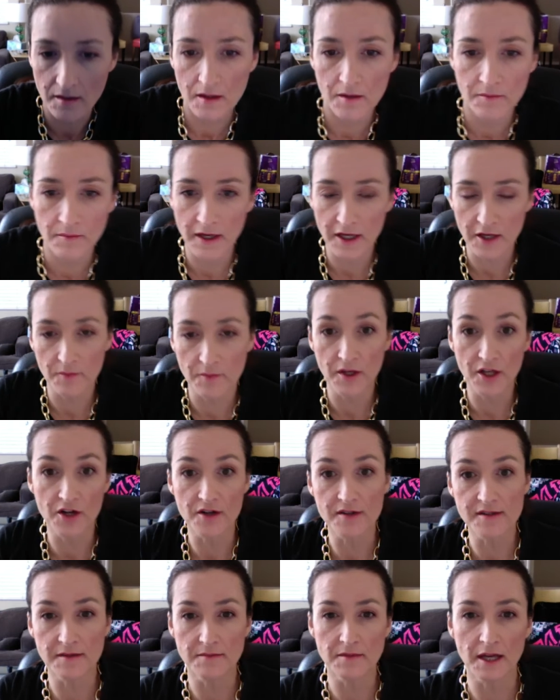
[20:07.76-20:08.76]
My computer
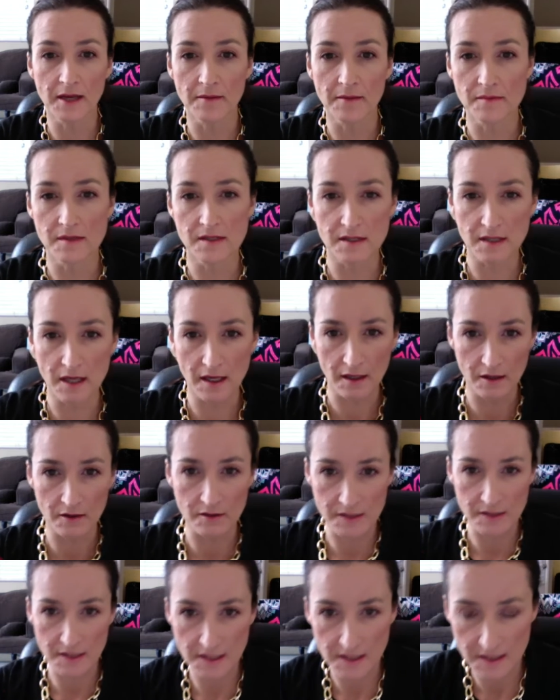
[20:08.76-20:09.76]
sometimes like
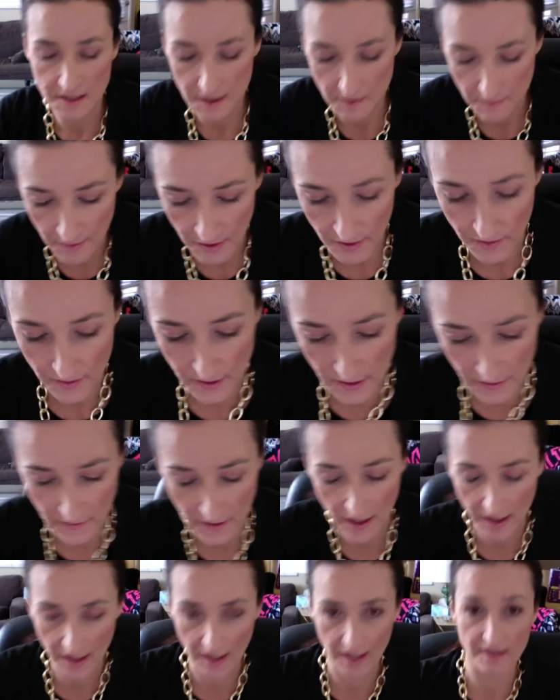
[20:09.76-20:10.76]
goes into sleep mode and then
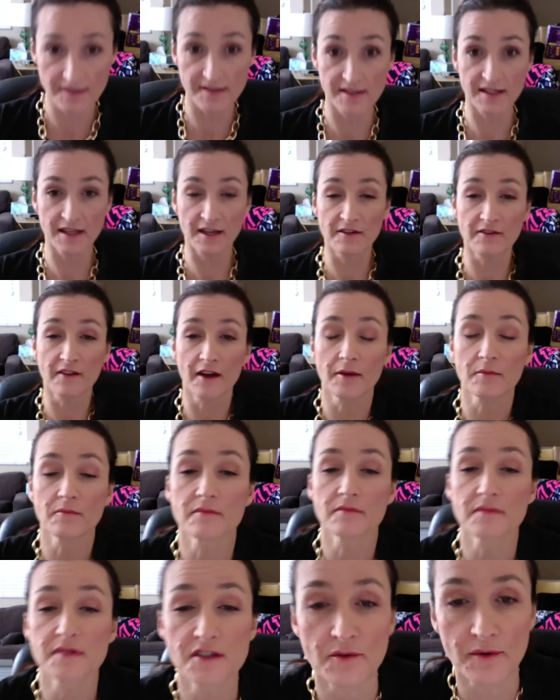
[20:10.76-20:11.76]
I can't see if I'm
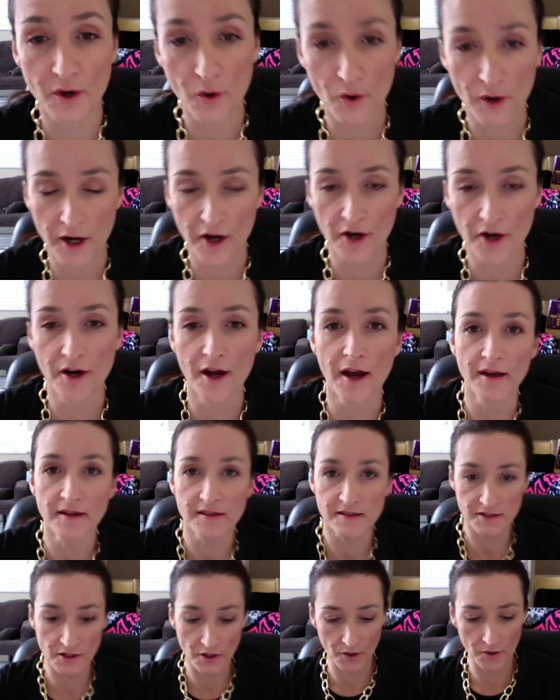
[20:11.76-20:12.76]
still recording or not.
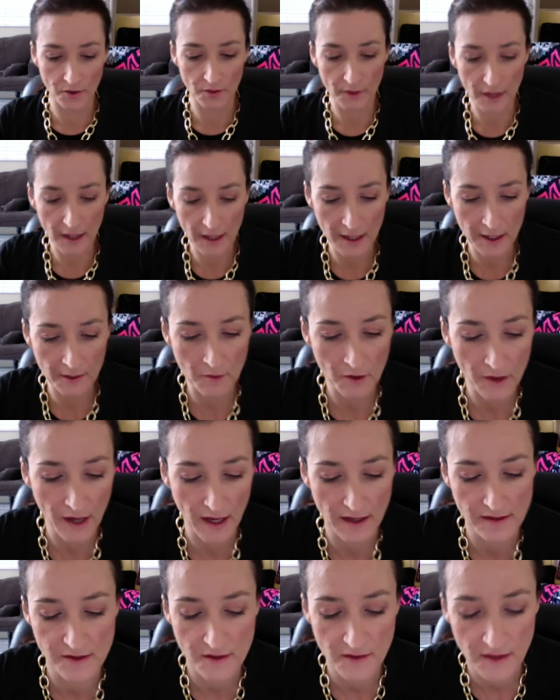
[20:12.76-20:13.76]
So, okay,
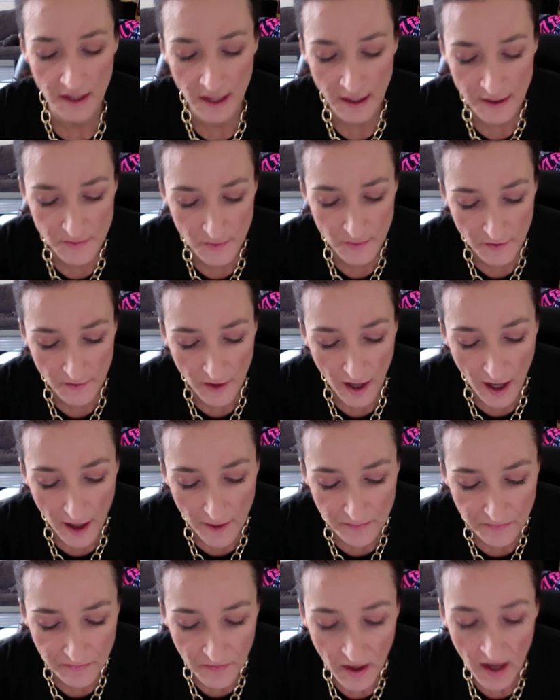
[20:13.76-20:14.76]
so the next we've got
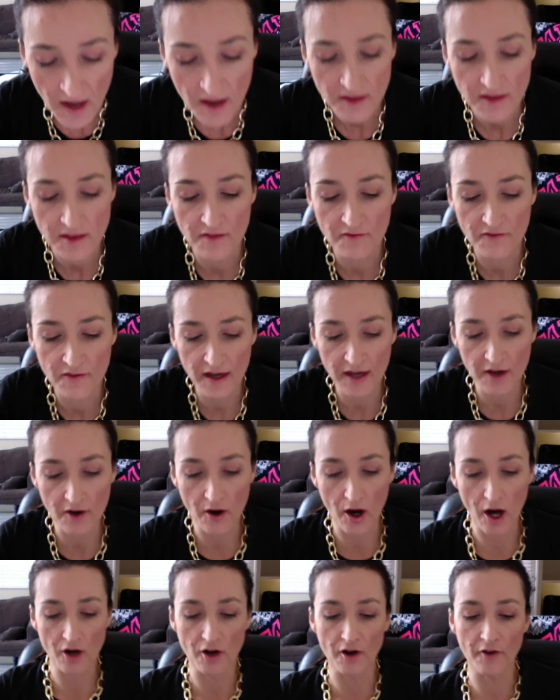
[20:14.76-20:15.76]
the
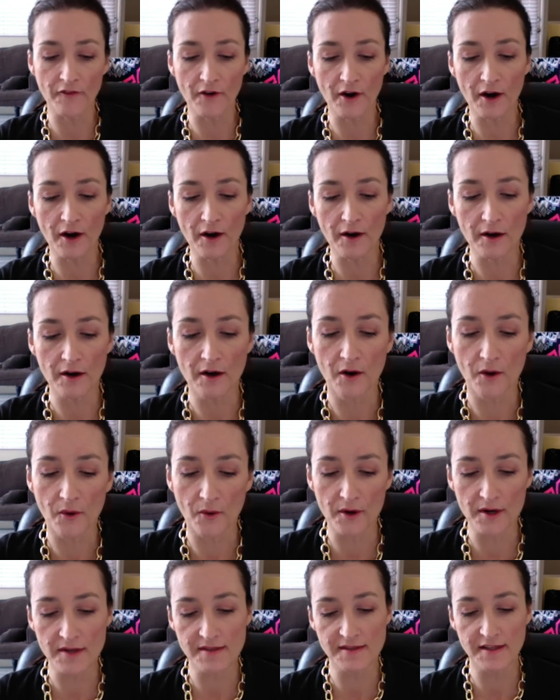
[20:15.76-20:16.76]
videographer
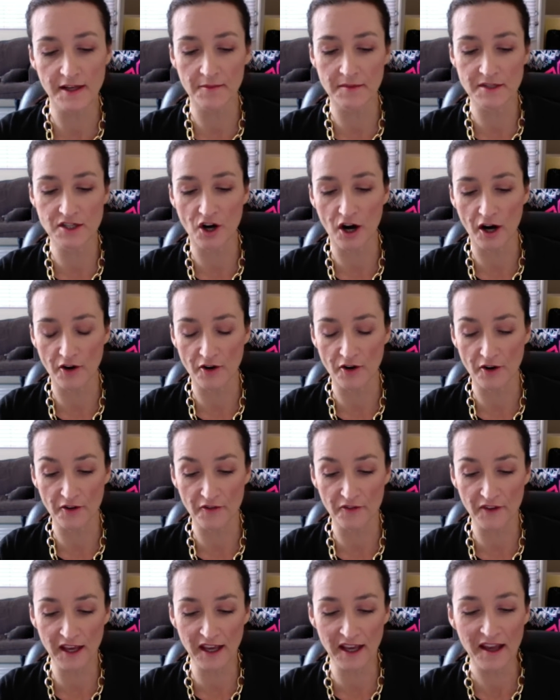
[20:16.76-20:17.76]
or
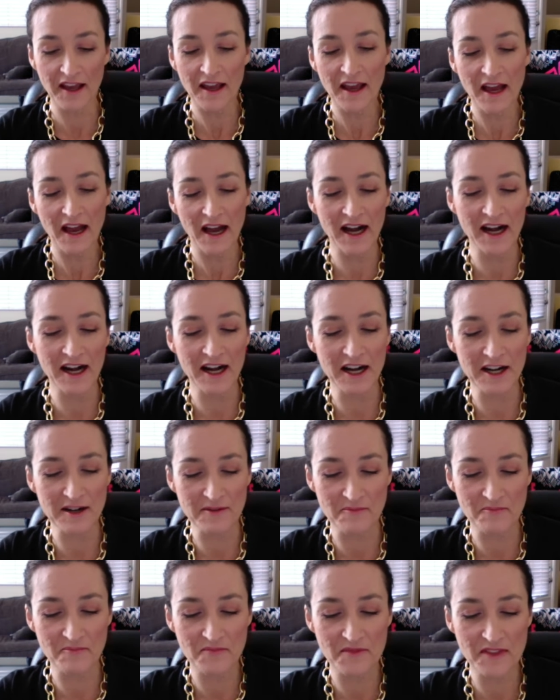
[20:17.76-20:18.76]
cinematography.
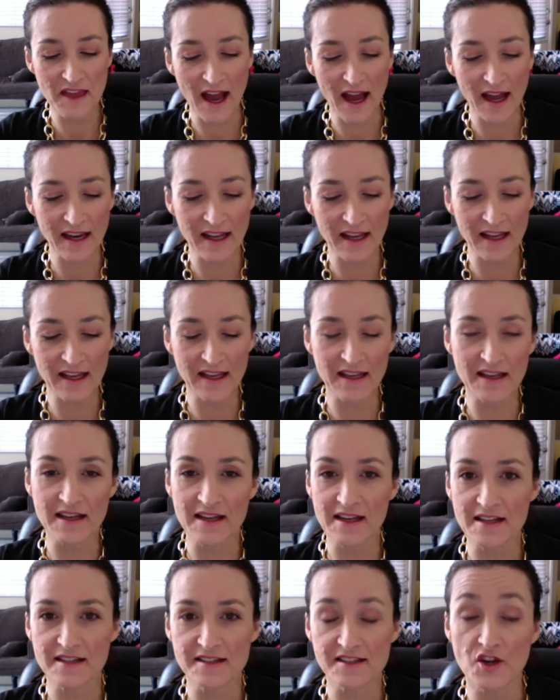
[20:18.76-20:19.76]
That
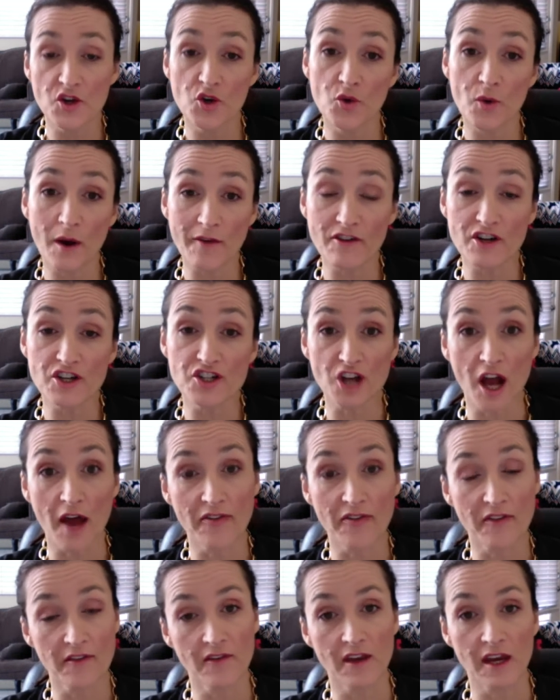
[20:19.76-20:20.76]
is whoever shot
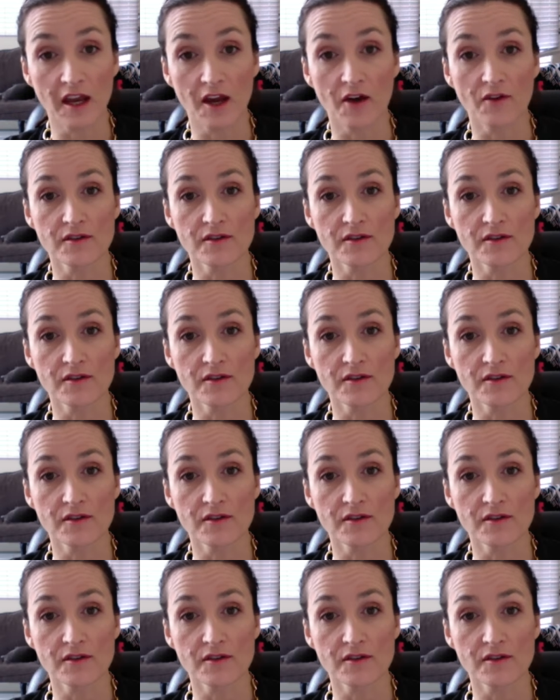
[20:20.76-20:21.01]
the video.